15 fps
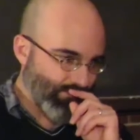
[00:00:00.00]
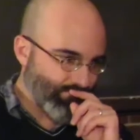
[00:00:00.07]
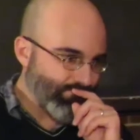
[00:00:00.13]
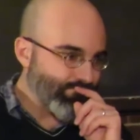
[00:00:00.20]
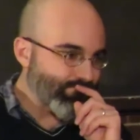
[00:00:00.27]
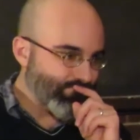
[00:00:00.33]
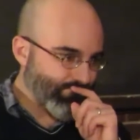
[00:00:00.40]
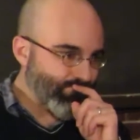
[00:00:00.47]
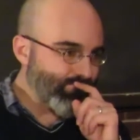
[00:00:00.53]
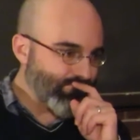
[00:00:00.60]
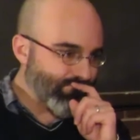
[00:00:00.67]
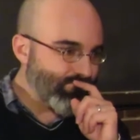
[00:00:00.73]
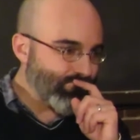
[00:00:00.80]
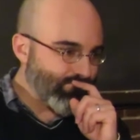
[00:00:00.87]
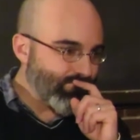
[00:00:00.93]

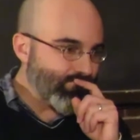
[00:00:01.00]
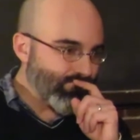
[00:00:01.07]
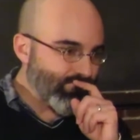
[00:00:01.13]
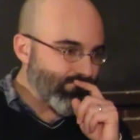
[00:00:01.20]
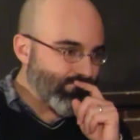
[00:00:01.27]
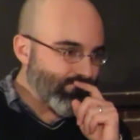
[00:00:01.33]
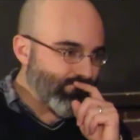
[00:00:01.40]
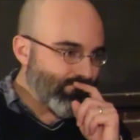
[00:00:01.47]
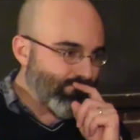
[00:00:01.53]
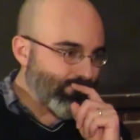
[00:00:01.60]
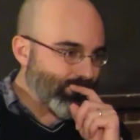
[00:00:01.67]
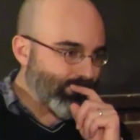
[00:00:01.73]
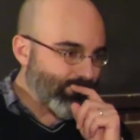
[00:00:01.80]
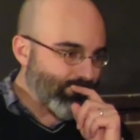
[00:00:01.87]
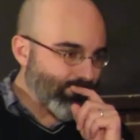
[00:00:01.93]

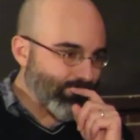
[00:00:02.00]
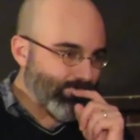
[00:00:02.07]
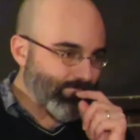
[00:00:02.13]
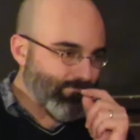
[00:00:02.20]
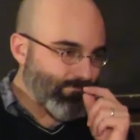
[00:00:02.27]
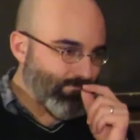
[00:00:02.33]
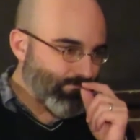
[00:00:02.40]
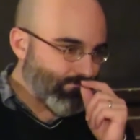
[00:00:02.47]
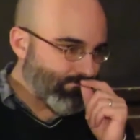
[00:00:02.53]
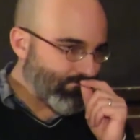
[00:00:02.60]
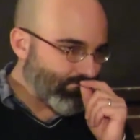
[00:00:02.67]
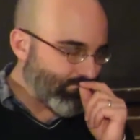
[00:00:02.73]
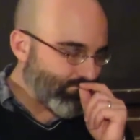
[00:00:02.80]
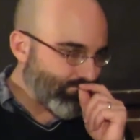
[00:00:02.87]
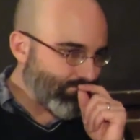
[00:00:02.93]

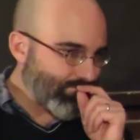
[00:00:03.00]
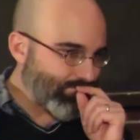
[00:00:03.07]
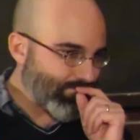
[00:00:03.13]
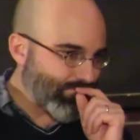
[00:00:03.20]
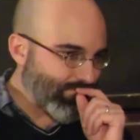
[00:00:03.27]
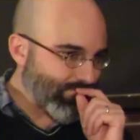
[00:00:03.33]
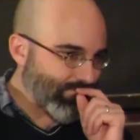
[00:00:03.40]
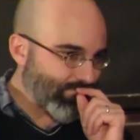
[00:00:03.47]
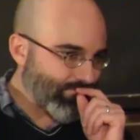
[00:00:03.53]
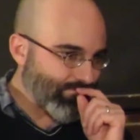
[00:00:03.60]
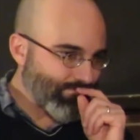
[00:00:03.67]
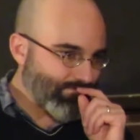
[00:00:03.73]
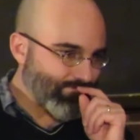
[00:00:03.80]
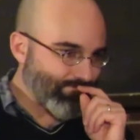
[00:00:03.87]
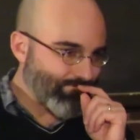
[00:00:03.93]

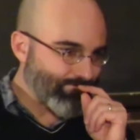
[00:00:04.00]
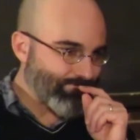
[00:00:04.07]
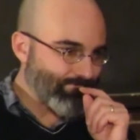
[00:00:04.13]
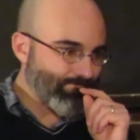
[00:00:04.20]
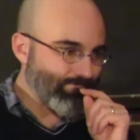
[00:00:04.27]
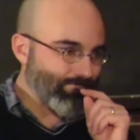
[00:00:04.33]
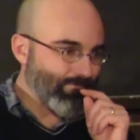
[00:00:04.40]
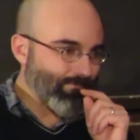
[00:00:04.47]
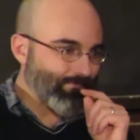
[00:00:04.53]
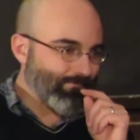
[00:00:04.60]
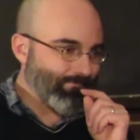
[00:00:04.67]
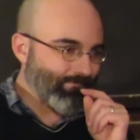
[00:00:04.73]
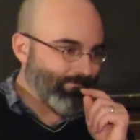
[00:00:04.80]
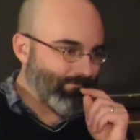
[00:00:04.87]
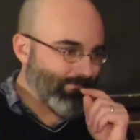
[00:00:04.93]

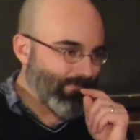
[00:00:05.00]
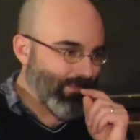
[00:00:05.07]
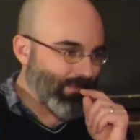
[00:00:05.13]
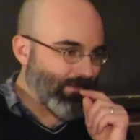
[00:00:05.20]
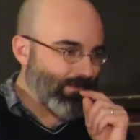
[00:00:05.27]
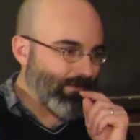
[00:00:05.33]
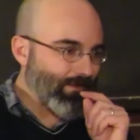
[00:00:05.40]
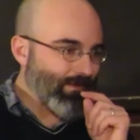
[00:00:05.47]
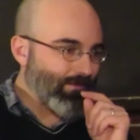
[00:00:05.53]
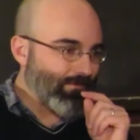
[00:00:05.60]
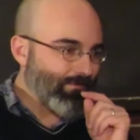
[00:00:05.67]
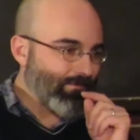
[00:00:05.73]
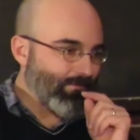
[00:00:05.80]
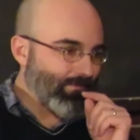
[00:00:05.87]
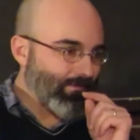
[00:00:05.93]

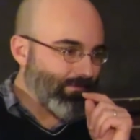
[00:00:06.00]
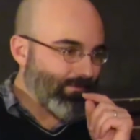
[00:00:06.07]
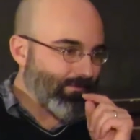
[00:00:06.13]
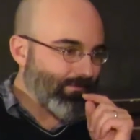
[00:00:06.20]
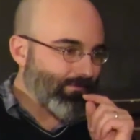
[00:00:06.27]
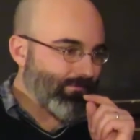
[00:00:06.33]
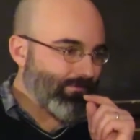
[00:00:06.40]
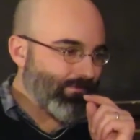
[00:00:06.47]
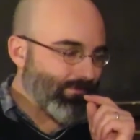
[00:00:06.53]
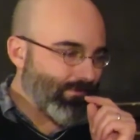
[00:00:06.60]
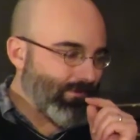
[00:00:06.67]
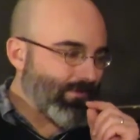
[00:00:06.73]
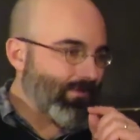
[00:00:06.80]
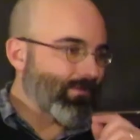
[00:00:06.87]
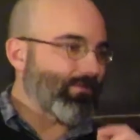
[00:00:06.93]
The person shown says nothing.